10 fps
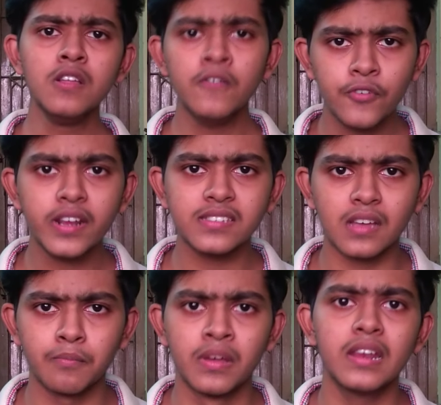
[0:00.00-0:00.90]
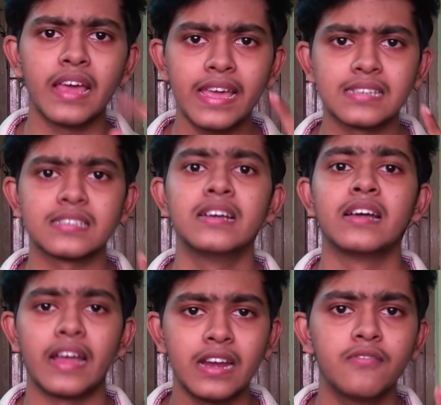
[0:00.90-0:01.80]
for example X
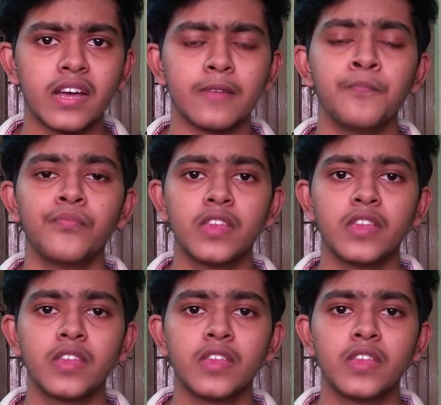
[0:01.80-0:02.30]
and Y.